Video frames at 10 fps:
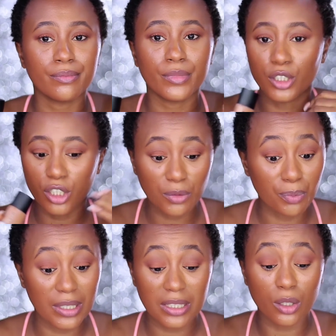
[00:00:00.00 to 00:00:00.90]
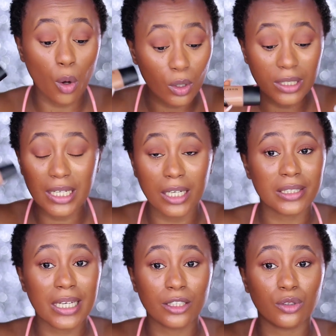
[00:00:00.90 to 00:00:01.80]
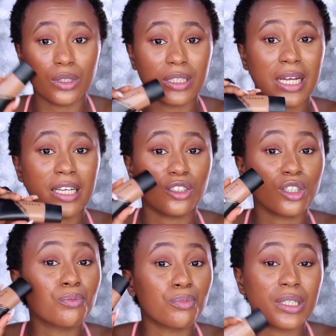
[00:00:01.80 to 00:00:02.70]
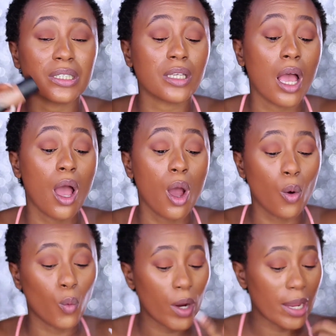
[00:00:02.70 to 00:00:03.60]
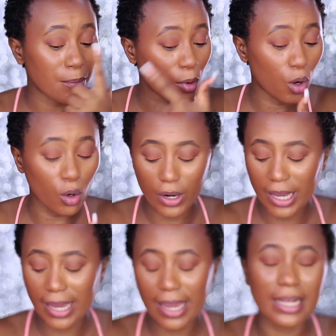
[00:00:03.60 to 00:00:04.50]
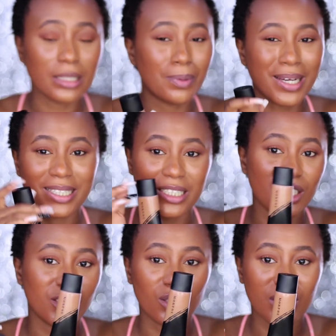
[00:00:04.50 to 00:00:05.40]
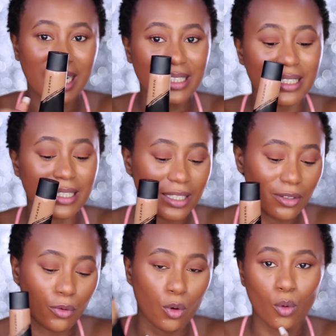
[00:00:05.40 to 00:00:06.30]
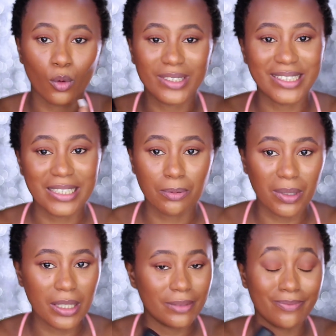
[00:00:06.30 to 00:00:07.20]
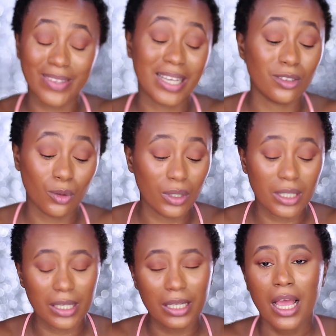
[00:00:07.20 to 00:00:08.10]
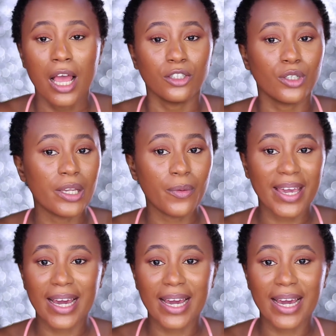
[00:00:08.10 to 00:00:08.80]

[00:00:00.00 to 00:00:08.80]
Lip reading: It just brings, the only downside to it is that it just brings way more oil, and the packaging is not that sleek for display. That's the whole thing. So anyway